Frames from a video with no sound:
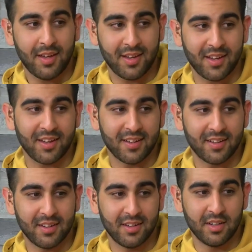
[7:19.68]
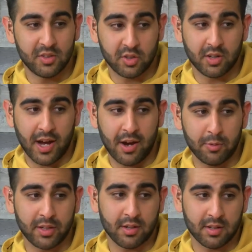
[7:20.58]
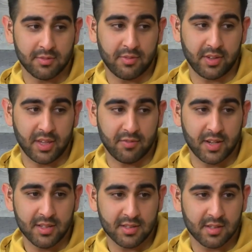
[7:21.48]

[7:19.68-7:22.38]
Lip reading: Yeah. Do you know how we can ask for forgiveness?